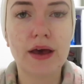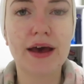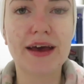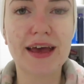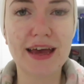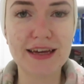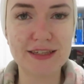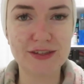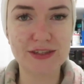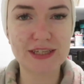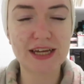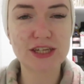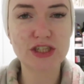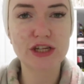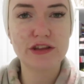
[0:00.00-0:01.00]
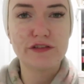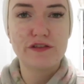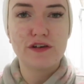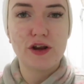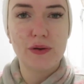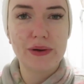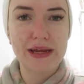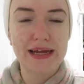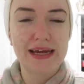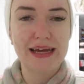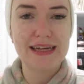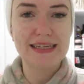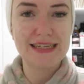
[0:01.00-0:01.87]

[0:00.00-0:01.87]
Okay, so it's actually the following